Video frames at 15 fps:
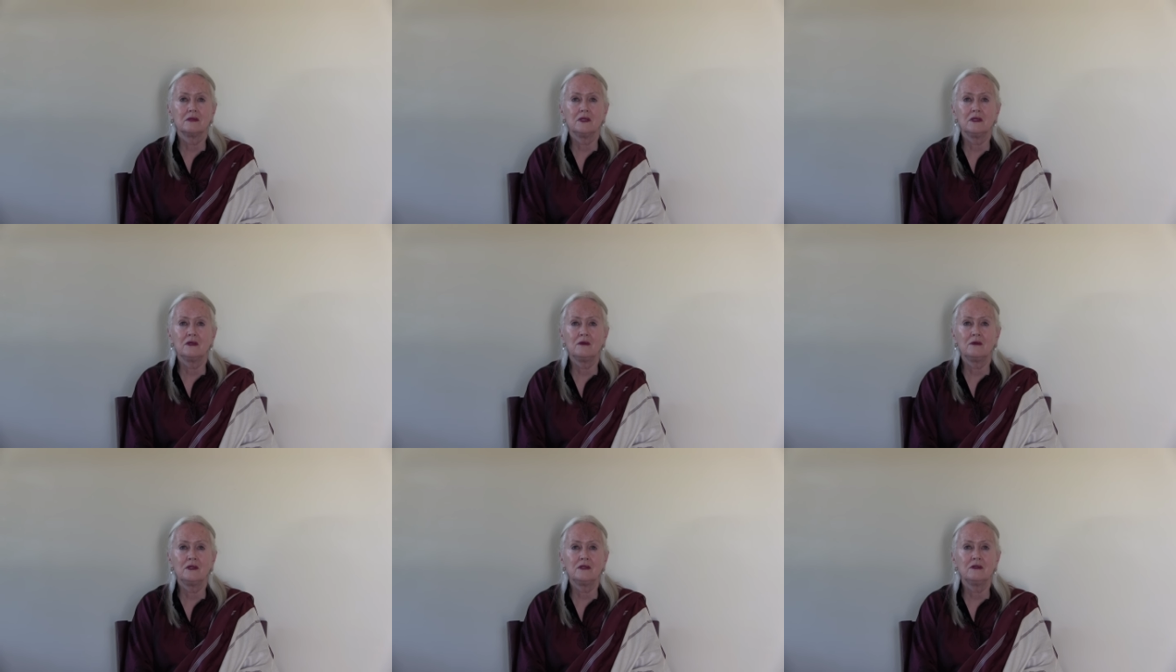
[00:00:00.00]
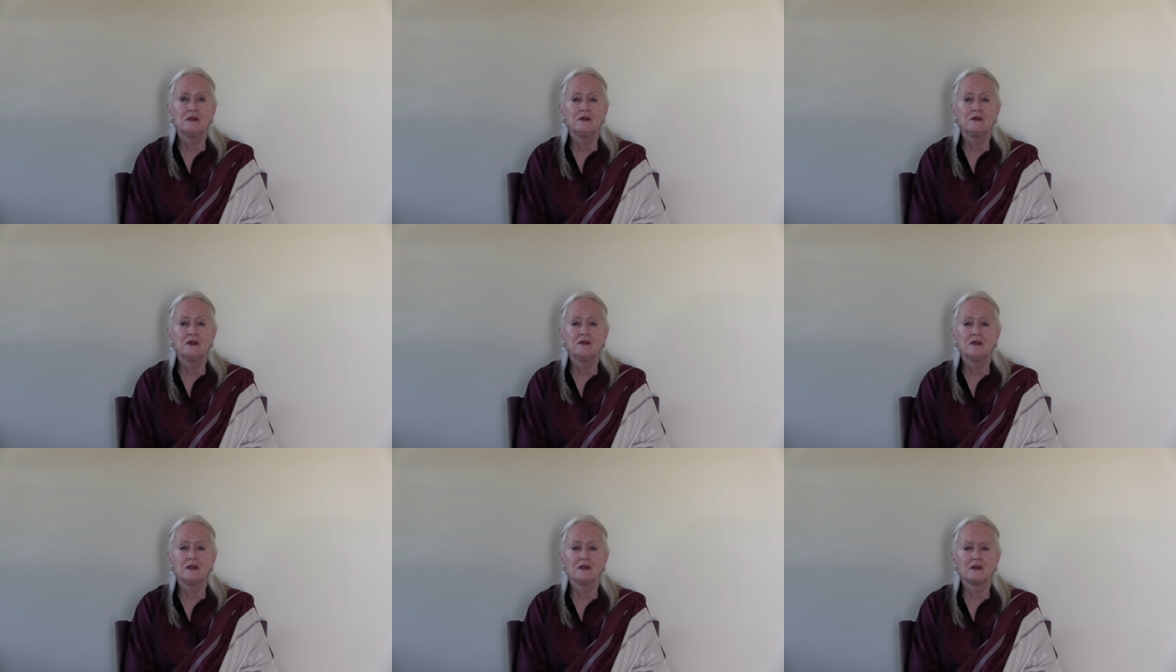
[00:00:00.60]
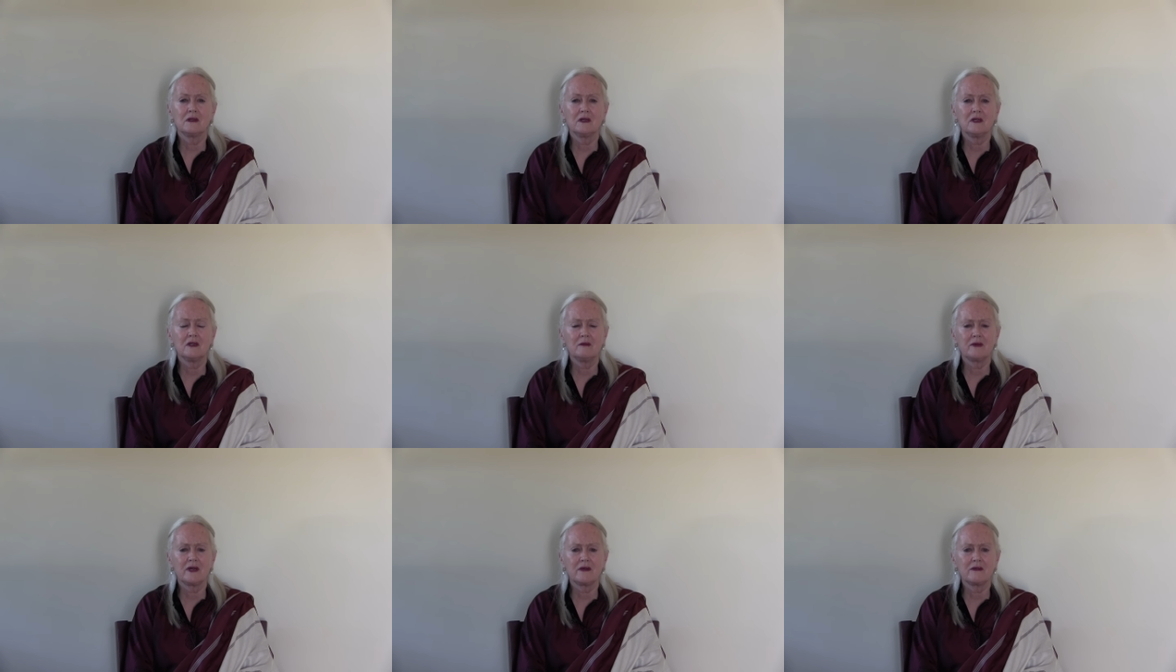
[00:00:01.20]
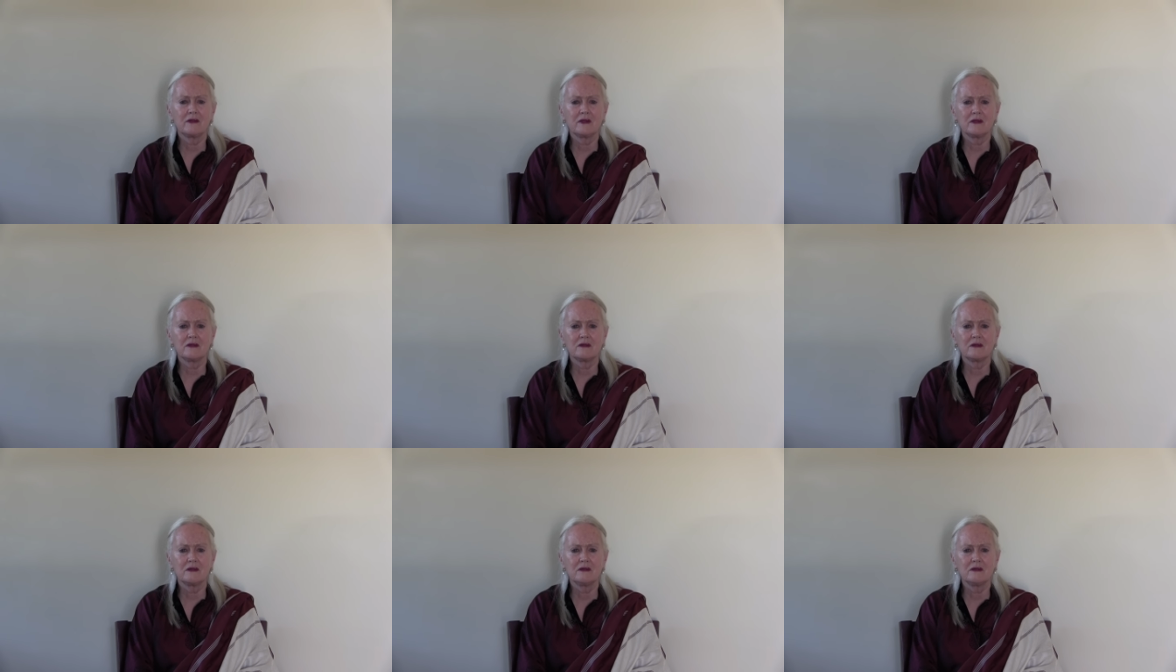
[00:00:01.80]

you know, what do you even learn about this?